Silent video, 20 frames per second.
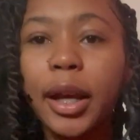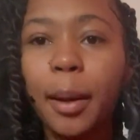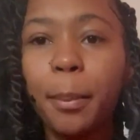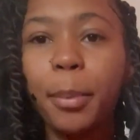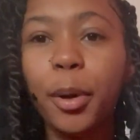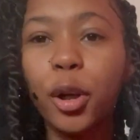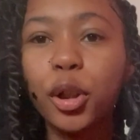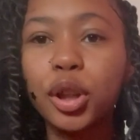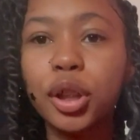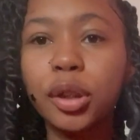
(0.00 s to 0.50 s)
a
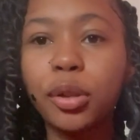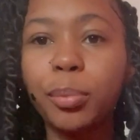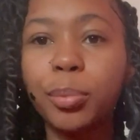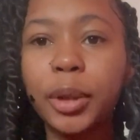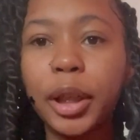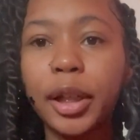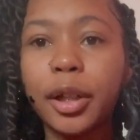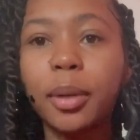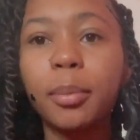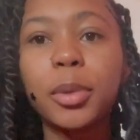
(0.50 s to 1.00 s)
personal
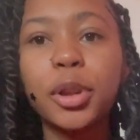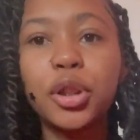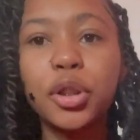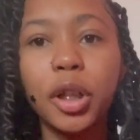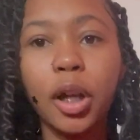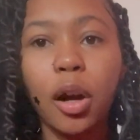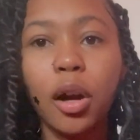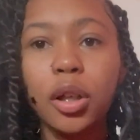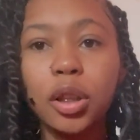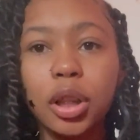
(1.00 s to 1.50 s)
planner, but you
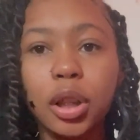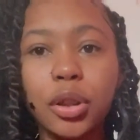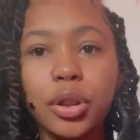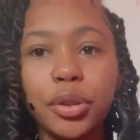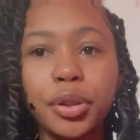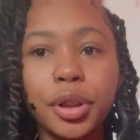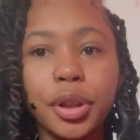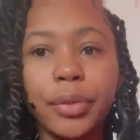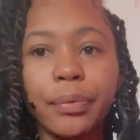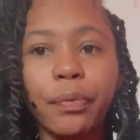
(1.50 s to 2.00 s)
can also
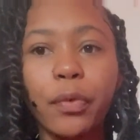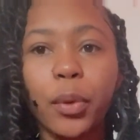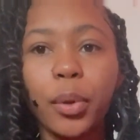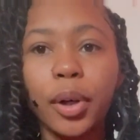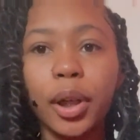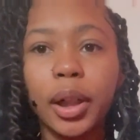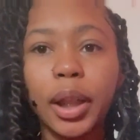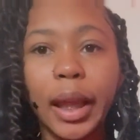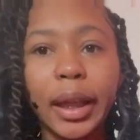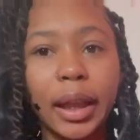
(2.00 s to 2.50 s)
use it
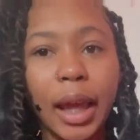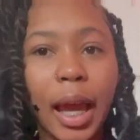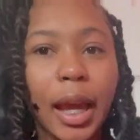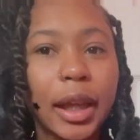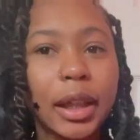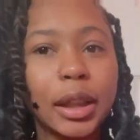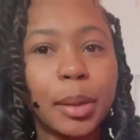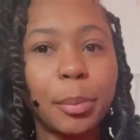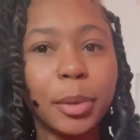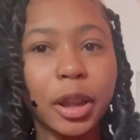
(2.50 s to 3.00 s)
for like
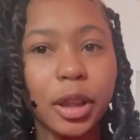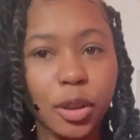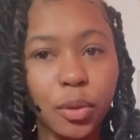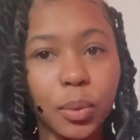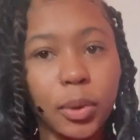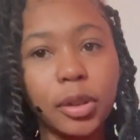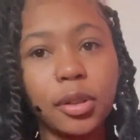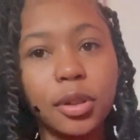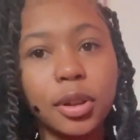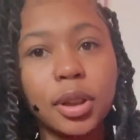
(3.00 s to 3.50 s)
academic as
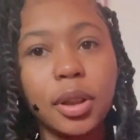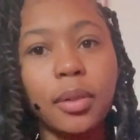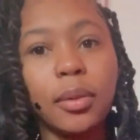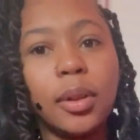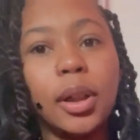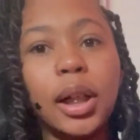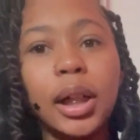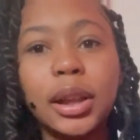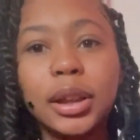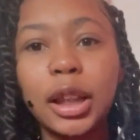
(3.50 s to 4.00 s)
well. So
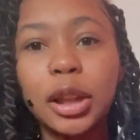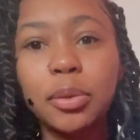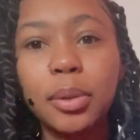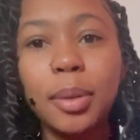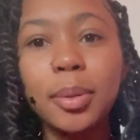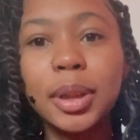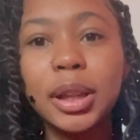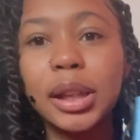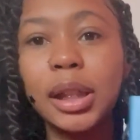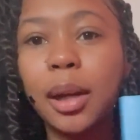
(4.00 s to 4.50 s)
that's why I
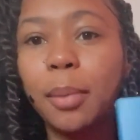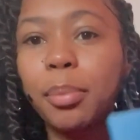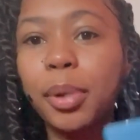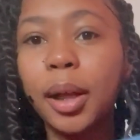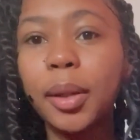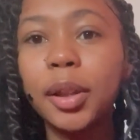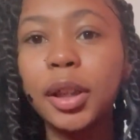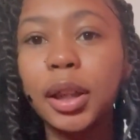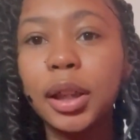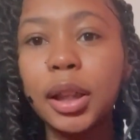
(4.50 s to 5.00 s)
was saying I'm
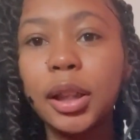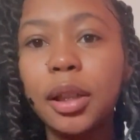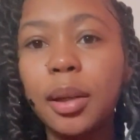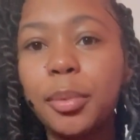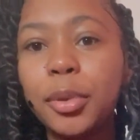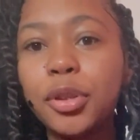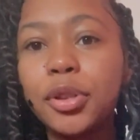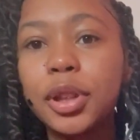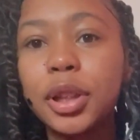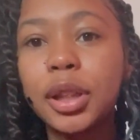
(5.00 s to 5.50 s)
probably going to end up
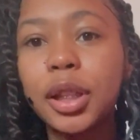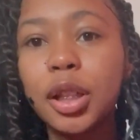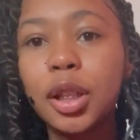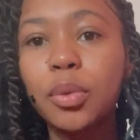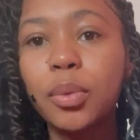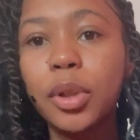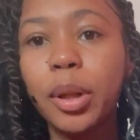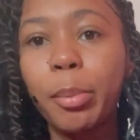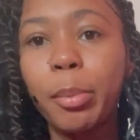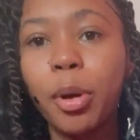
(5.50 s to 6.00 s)
using this
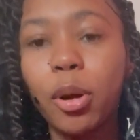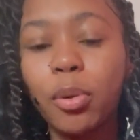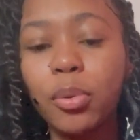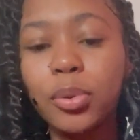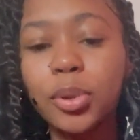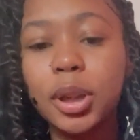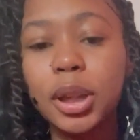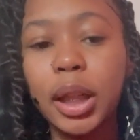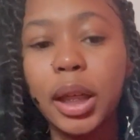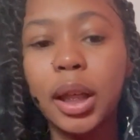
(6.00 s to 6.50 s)
one the
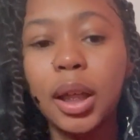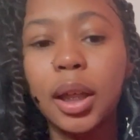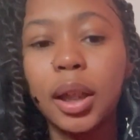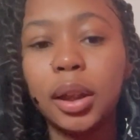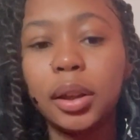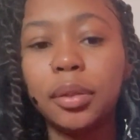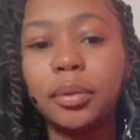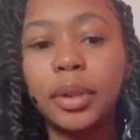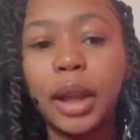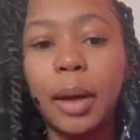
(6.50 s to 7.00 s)
most,
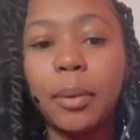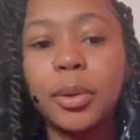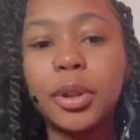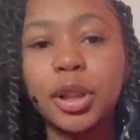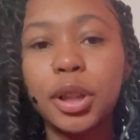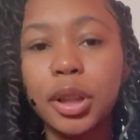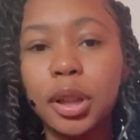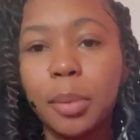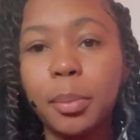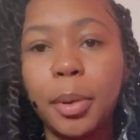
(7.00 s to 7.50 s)
and that one's
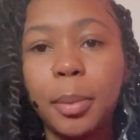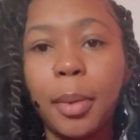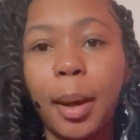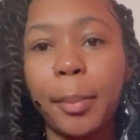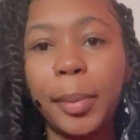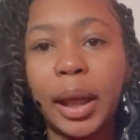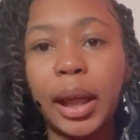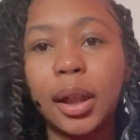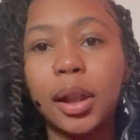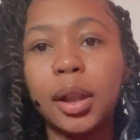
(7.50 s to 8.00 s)
just going to be my
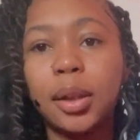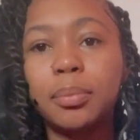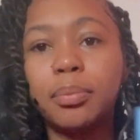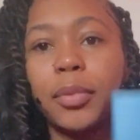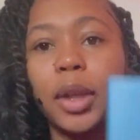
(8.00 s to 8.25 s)
backup.